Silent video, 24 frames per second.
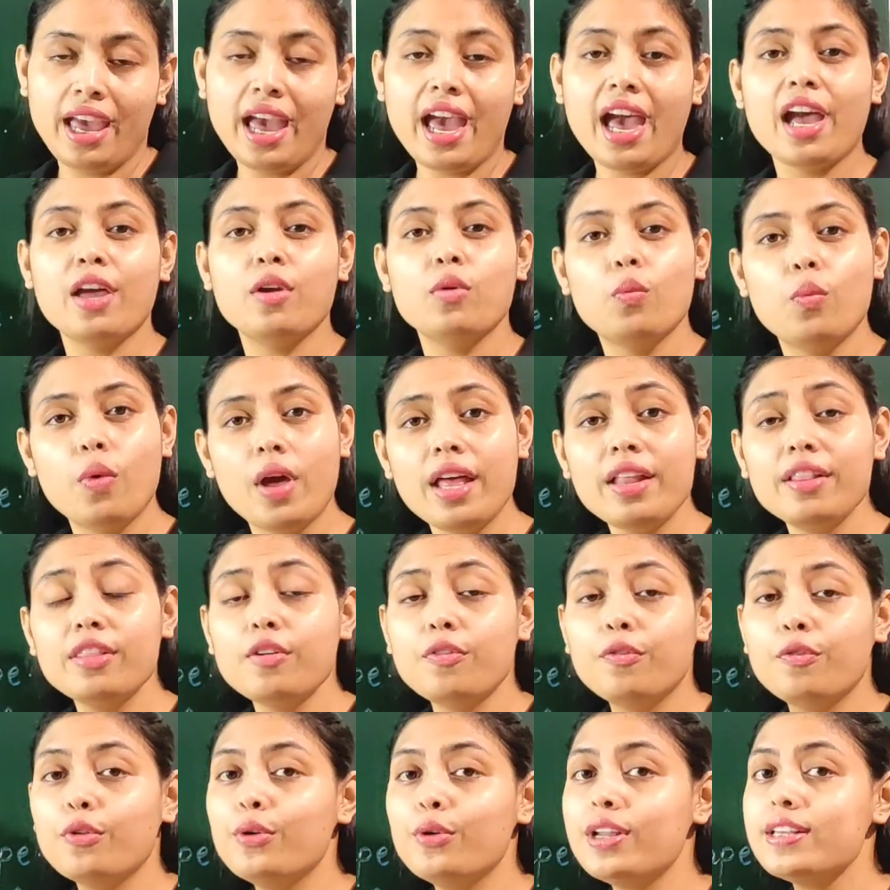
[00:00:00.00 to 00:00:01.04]
And when
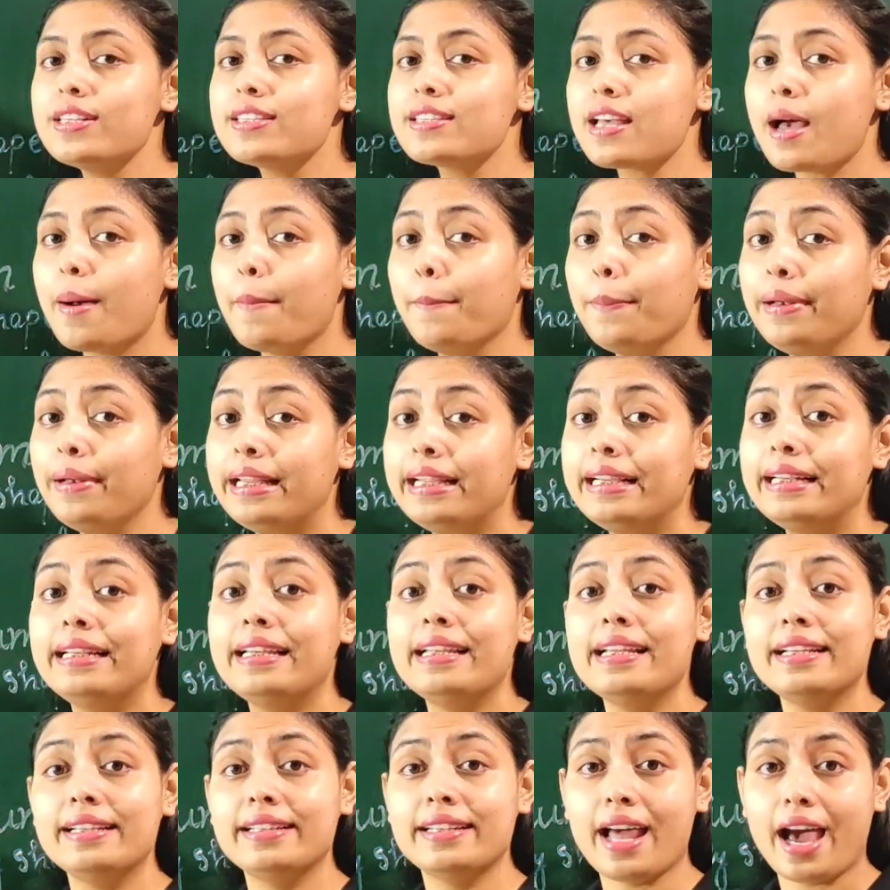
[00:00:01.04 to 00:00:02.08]
the food is
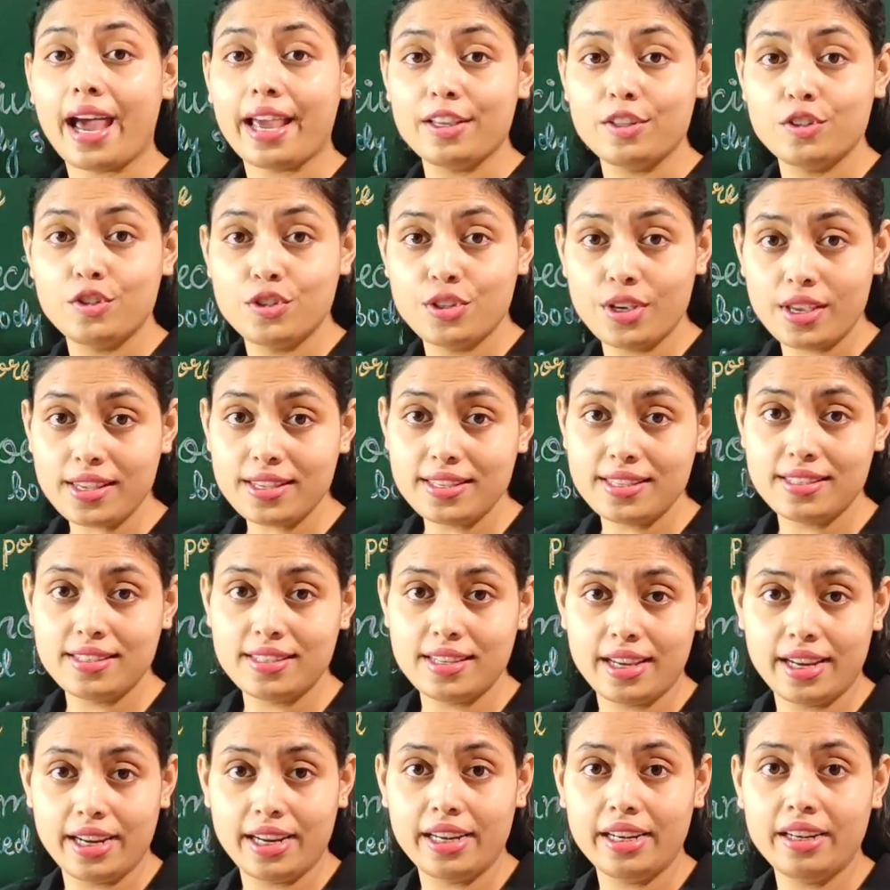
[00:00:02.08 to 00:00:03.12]
completely
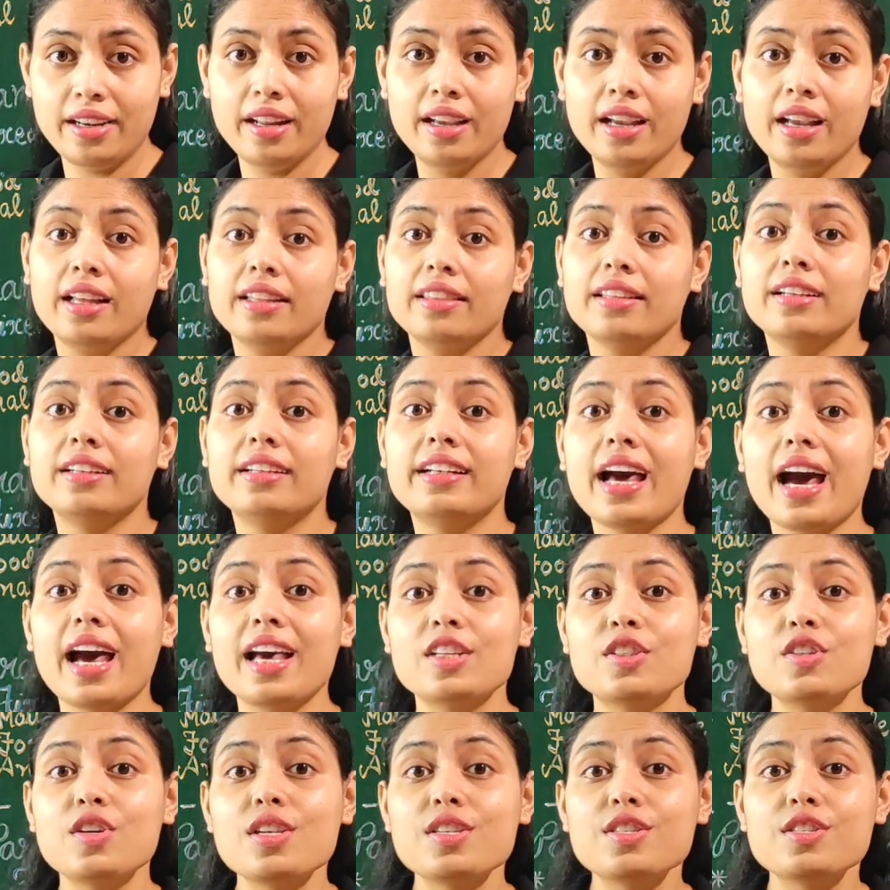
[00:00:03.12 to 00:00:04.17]
digested, the
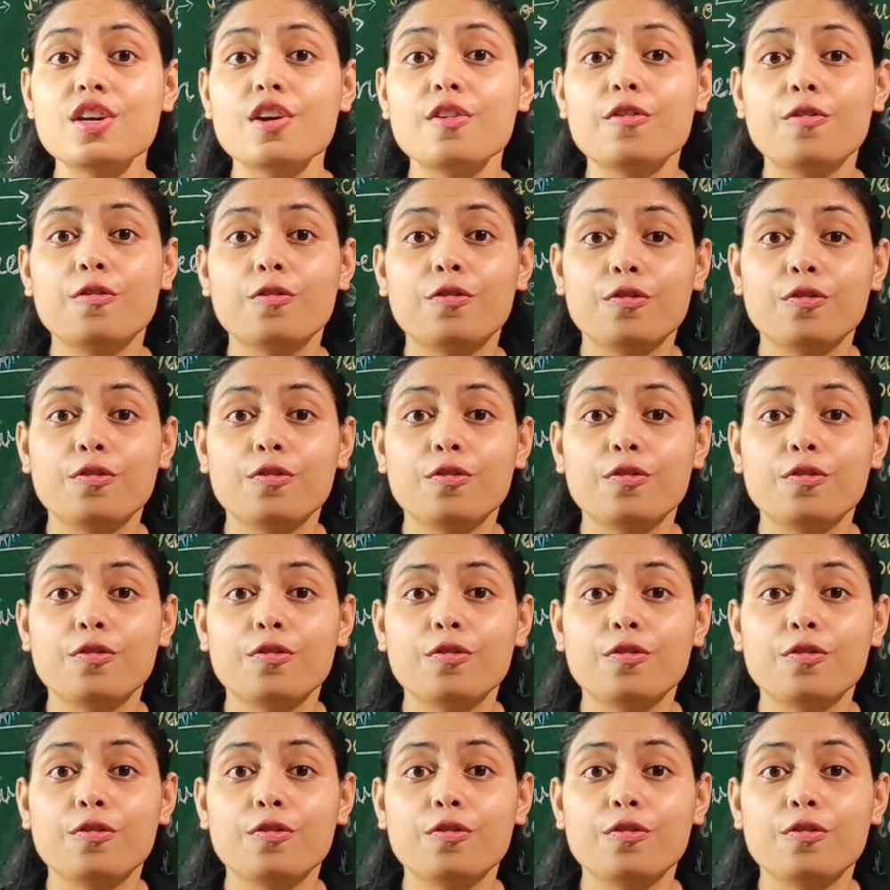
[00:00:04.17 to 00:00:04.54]
digested